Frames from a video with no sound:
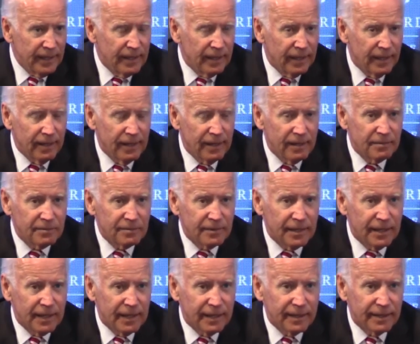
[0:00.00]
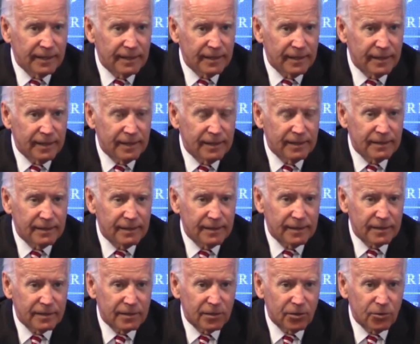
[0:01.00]
And
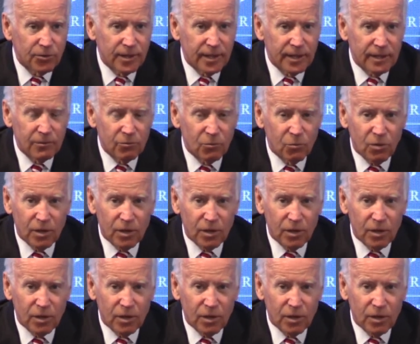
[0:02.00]
including